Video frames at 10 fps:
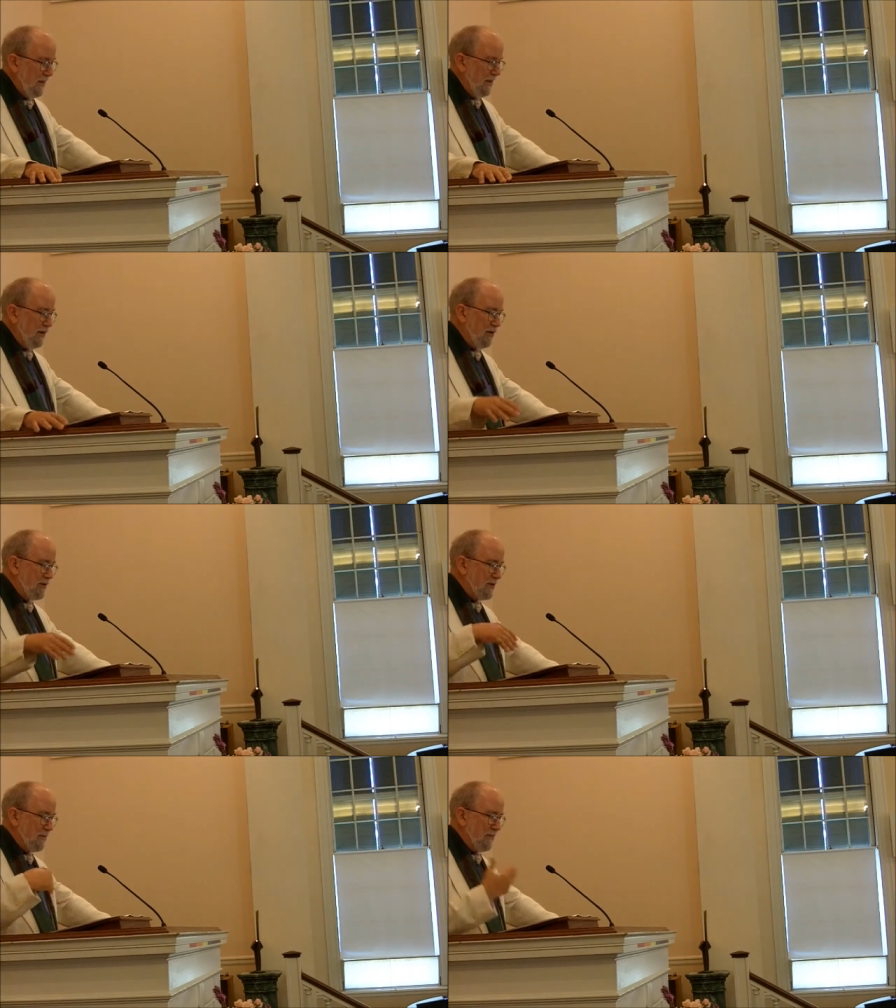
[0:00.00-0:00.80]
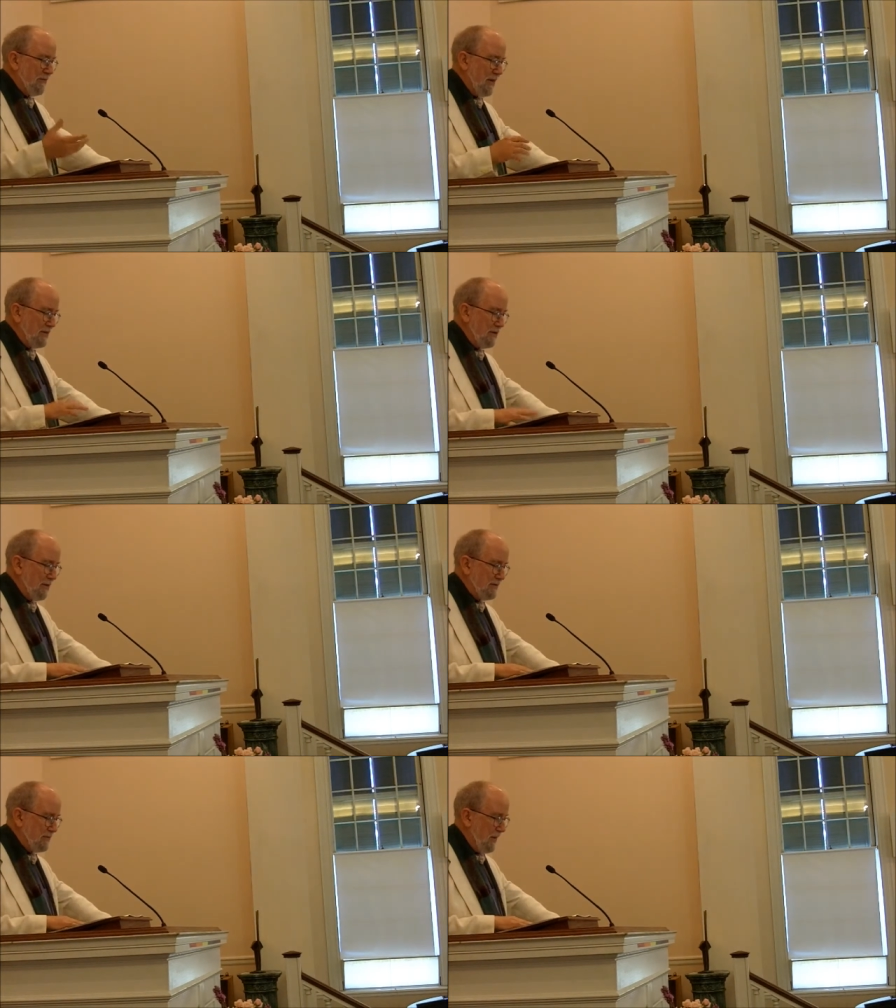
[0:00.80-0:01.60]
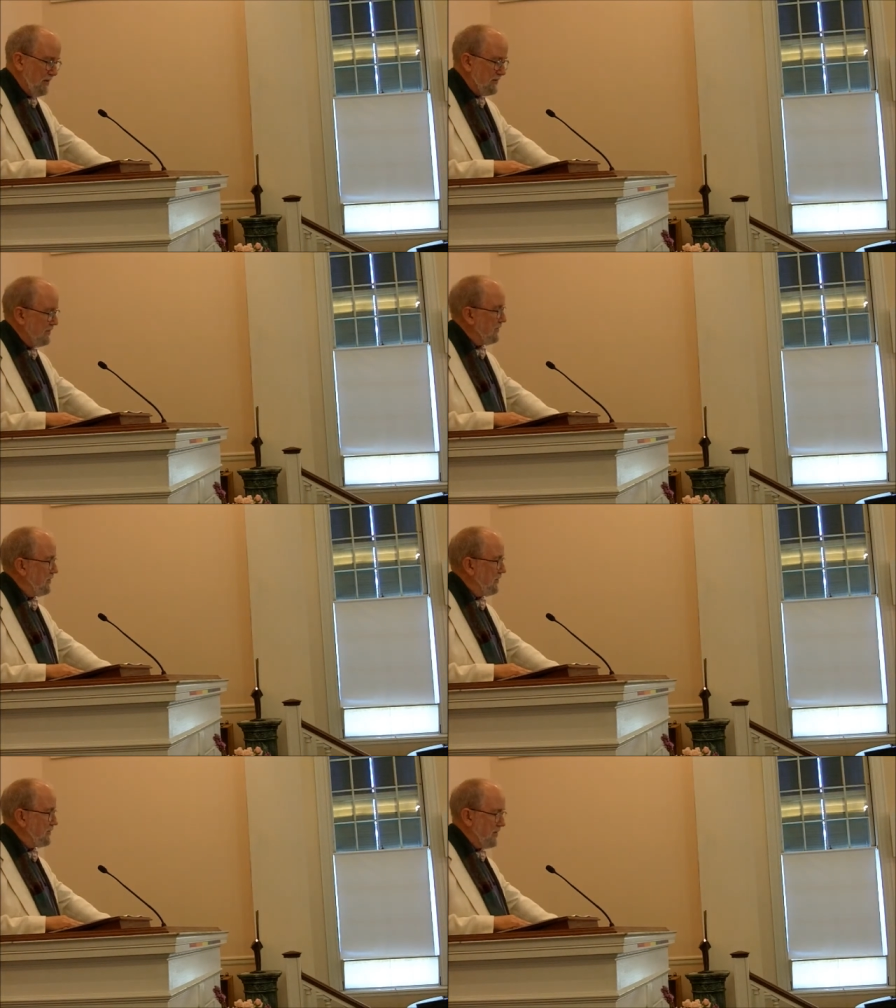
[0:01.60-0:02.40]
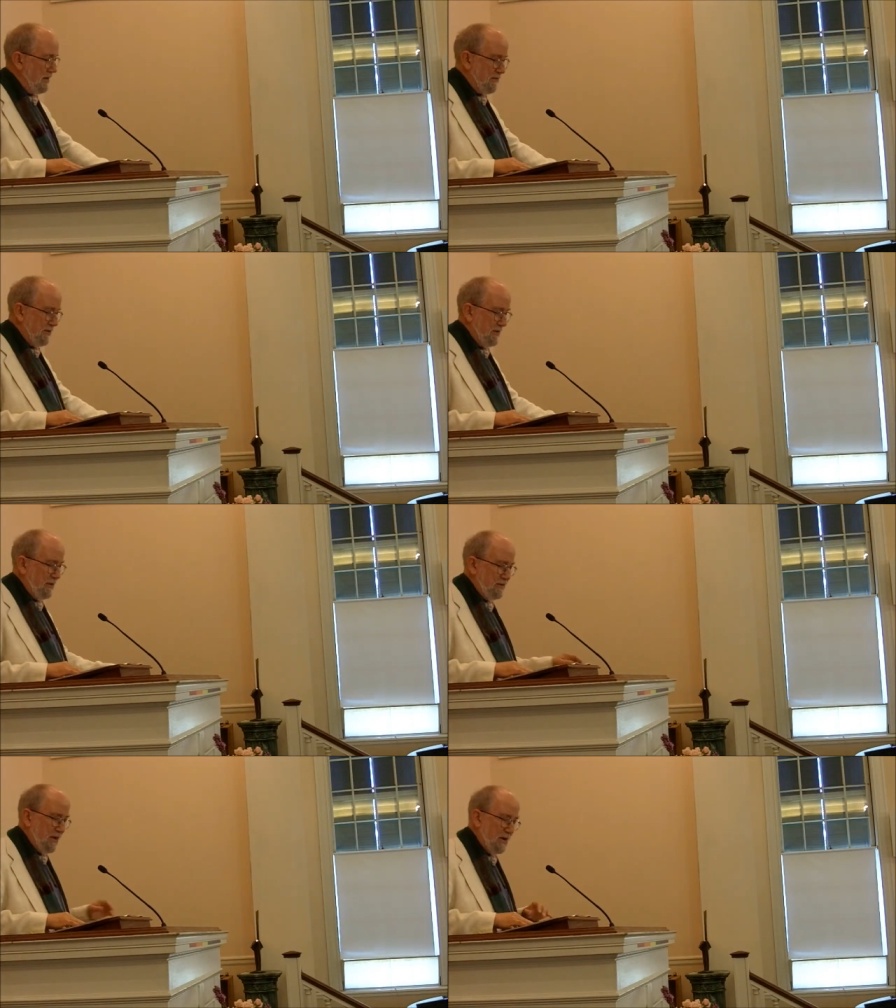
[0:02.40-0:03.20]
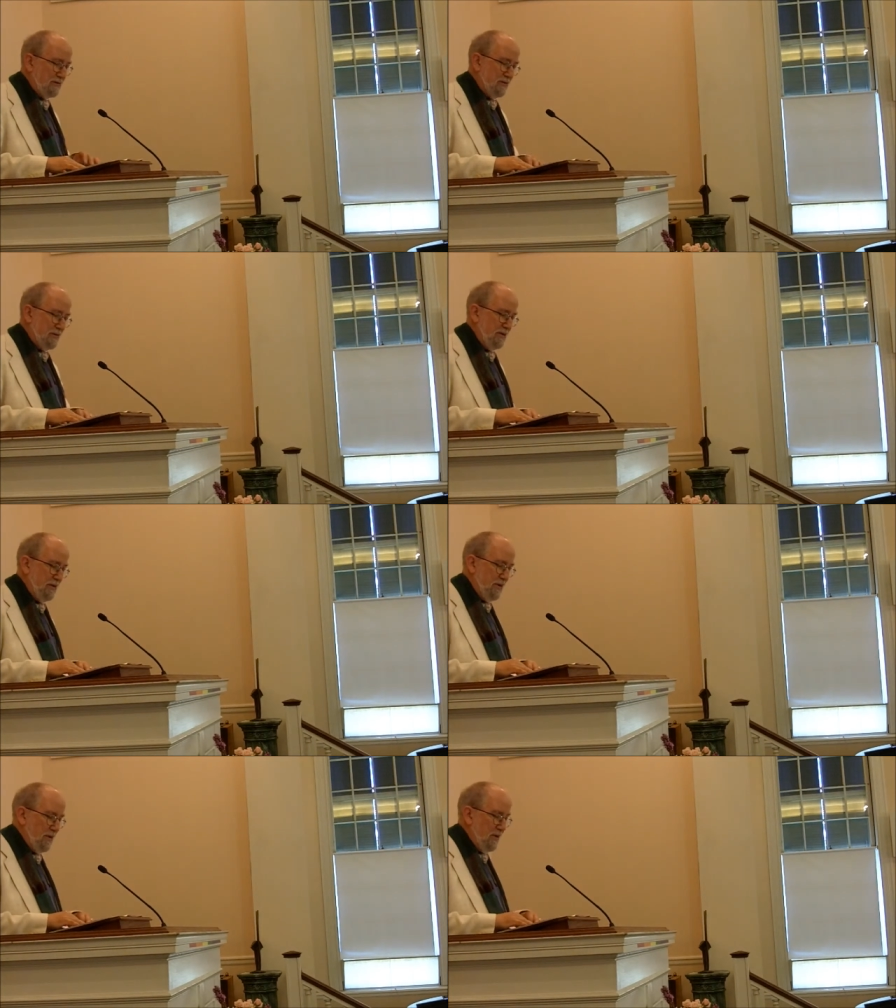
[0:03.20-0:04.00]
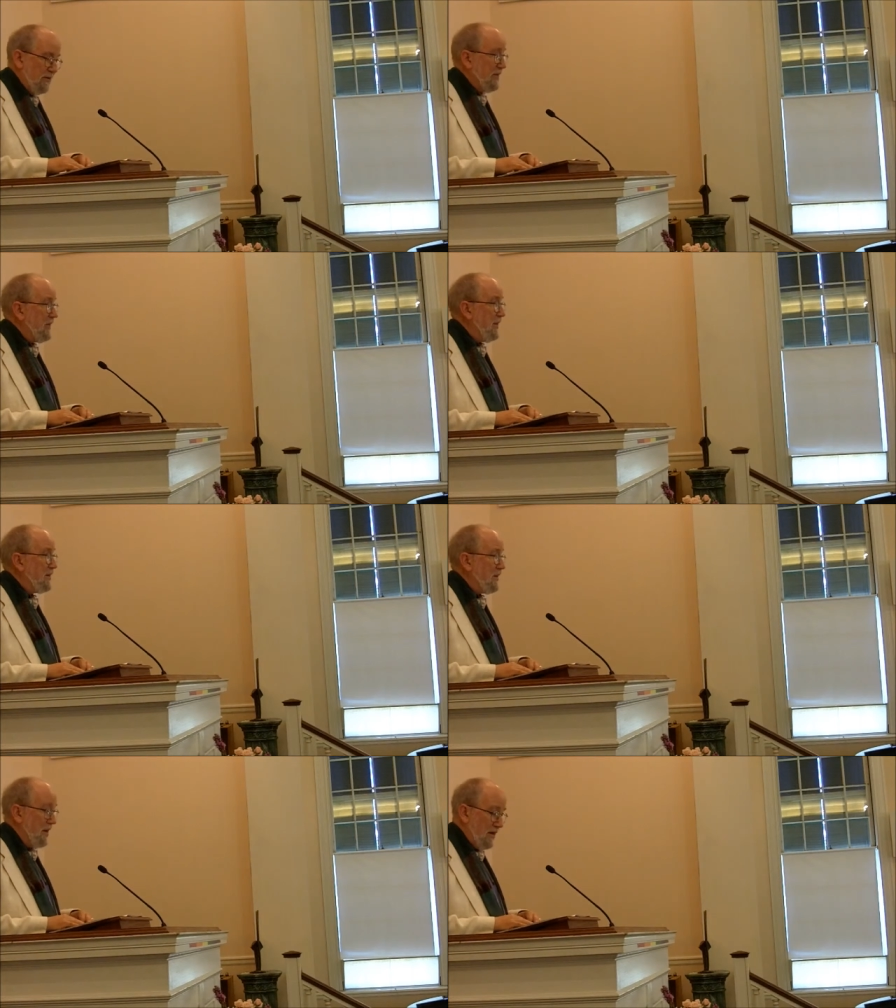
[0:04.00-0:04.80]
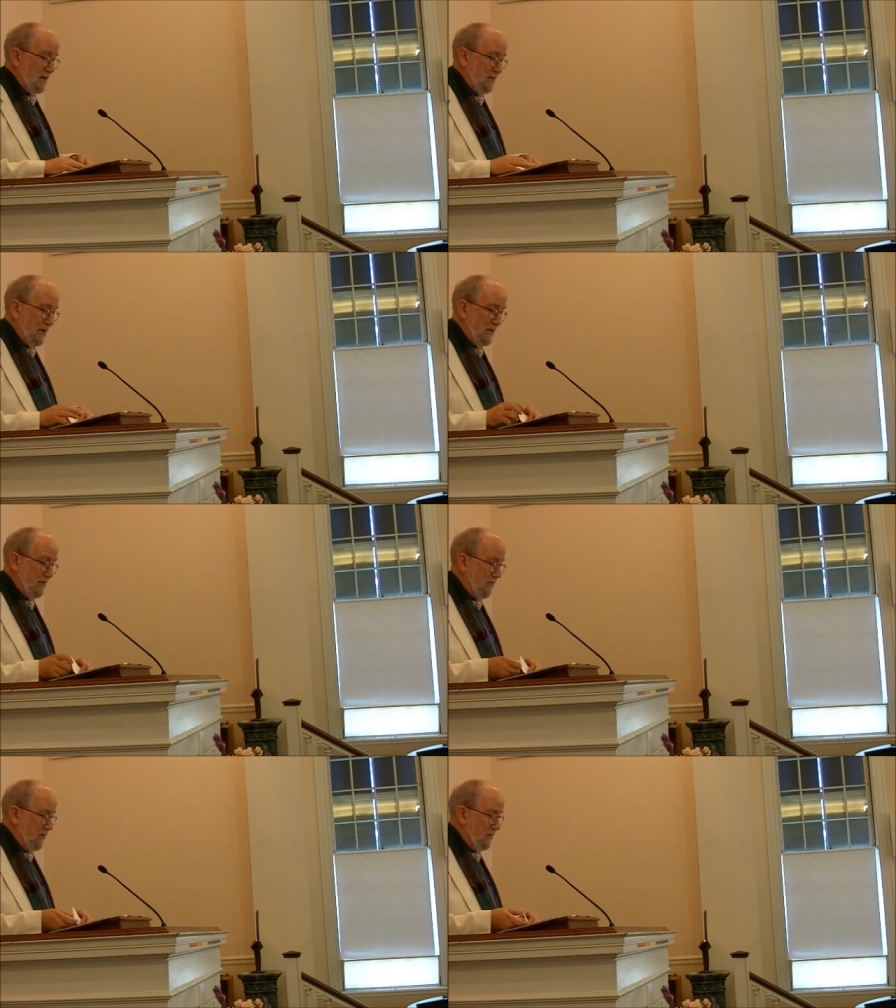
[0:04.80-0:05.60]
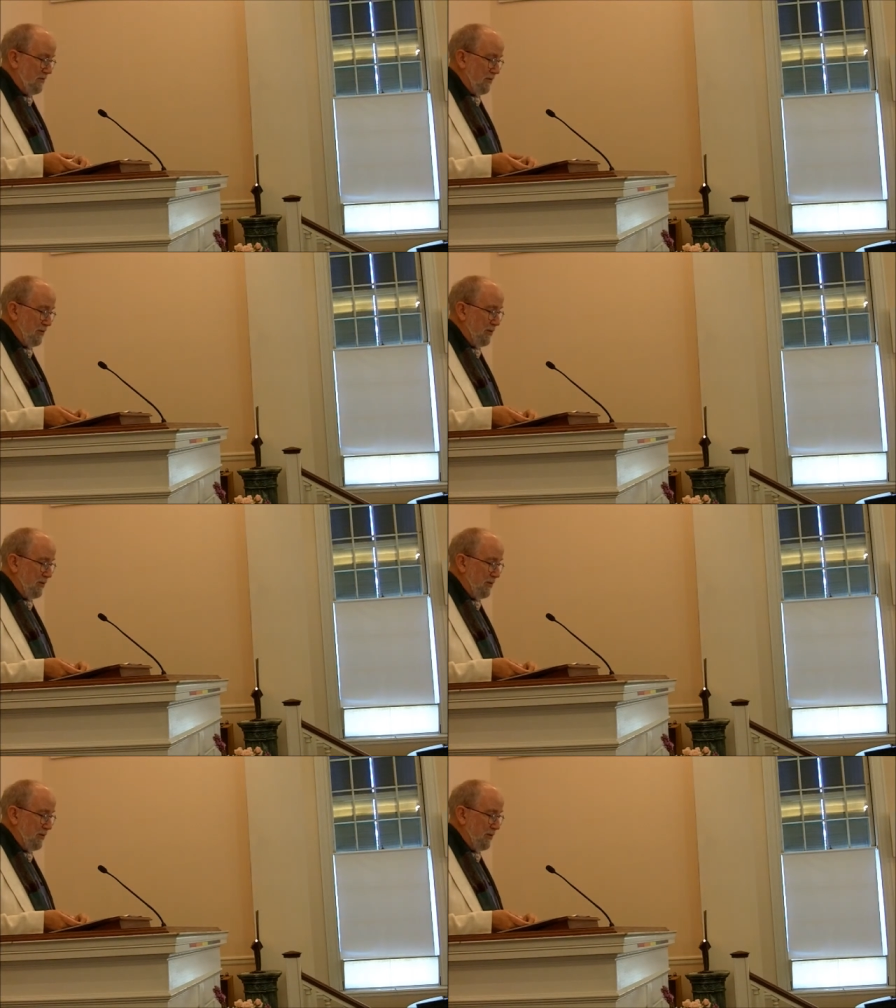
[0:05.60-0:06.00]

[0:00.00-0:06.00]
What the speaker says: In order to perfect U.S. rights under the Discovery Doctrine, they needed to occupy the fort for the